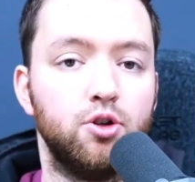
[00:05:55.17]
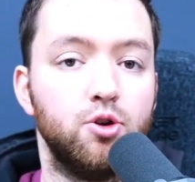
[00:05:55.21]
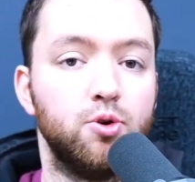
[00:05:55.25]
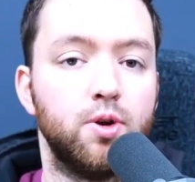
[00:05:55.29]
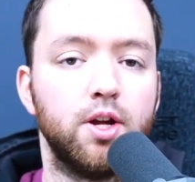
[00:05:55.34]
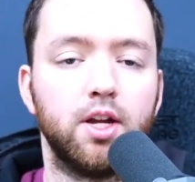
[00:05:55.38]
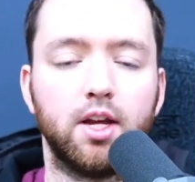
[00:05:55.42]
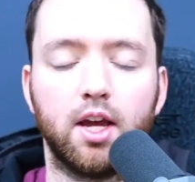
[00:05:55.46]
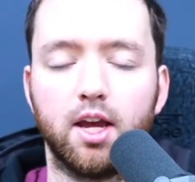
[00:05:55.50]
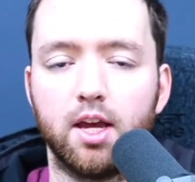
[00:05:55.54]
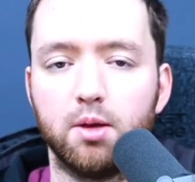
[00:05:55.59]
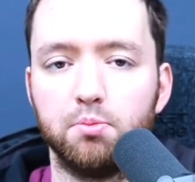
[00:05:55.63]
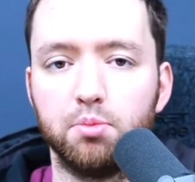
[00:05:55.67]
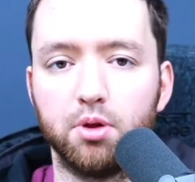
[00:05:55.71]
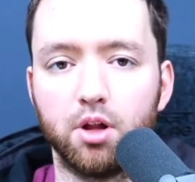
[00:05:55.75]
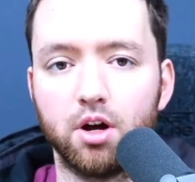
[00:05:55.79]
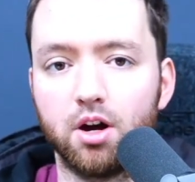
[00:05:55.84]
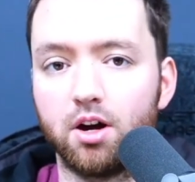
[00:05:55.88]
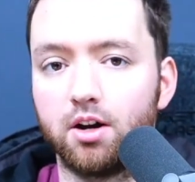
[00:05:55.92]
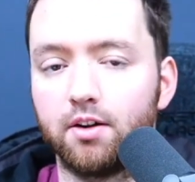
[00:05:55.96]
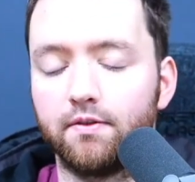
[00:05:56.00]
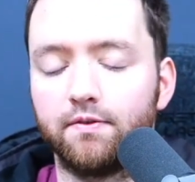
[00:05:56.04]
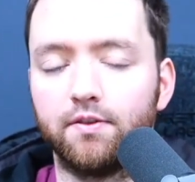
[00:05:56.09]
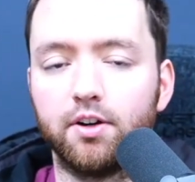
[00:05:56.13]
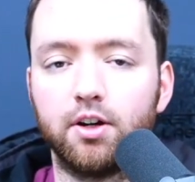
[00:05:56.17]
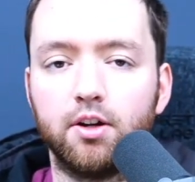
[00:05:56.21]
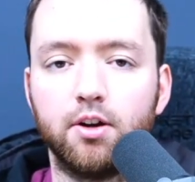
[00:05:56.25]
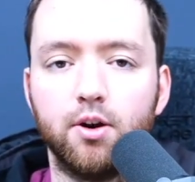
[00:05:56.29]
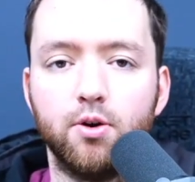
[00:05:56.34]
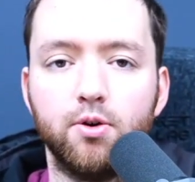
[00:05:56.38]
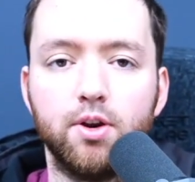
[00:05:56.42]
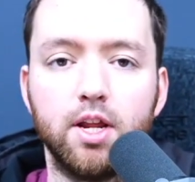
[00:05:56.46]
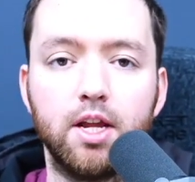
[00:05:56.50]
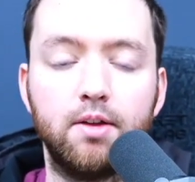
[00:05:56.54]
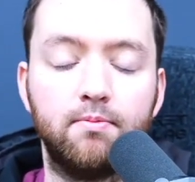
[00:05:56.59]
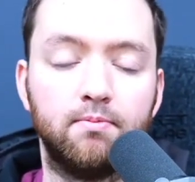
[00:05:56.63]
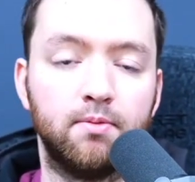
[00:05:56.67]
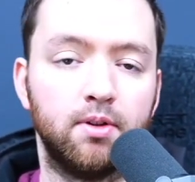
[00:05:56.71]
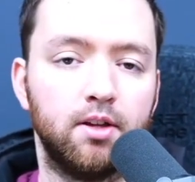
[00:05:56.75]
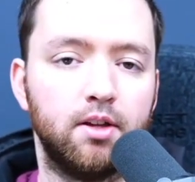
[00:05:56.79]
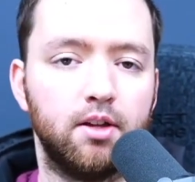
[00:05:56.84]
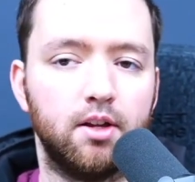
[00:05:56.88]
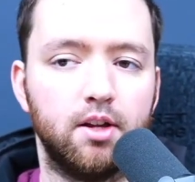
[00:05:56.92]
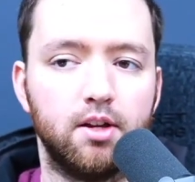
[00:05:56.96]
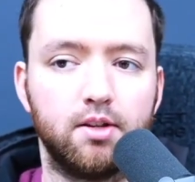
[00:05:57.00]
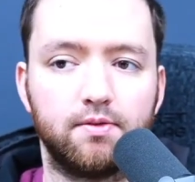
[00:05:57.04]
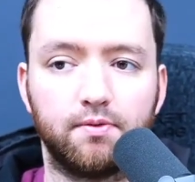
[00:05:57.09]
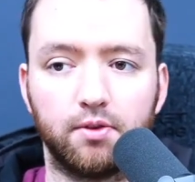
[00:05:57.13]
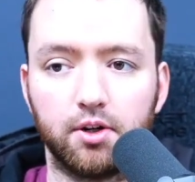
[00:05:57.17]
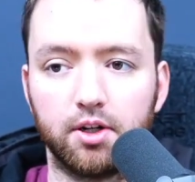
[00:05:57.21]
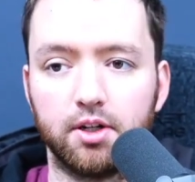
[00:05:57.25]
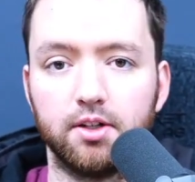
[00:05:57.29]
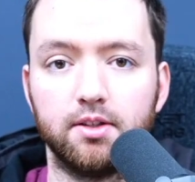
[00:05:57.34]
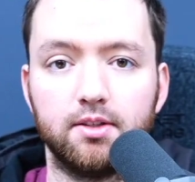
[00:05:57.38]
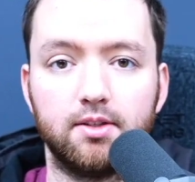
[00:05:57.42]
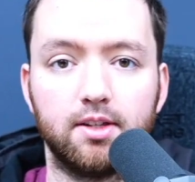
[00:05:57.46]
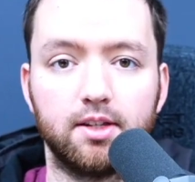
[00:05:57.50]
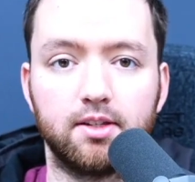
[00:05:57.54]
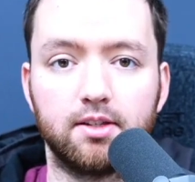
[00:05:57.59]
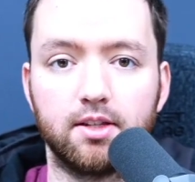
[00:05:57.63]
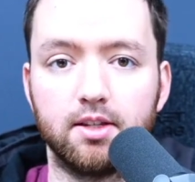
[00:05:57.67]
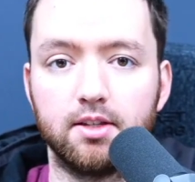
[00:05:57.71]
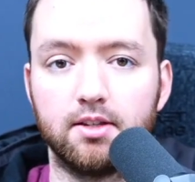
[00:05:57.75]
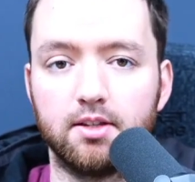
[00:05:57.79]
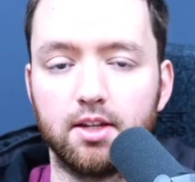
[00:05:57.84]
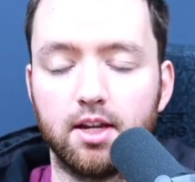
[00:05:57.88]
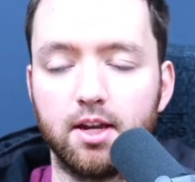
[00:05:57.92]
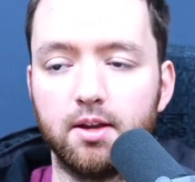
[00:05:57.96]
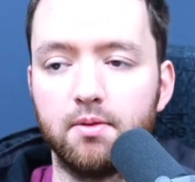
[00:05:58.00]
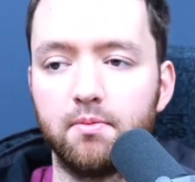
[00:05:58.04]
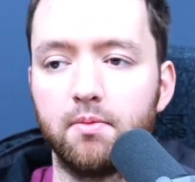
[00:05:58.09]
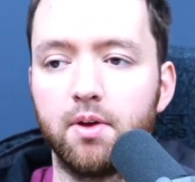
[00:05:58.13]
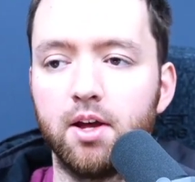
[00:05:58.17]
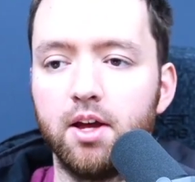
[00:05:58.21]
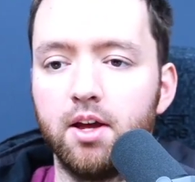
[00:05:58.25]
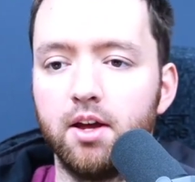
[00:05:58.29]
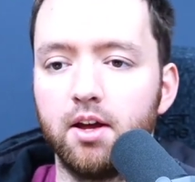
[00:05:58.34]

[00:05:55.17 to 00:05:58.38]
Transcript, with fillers: doing a blog for coding is for consistency.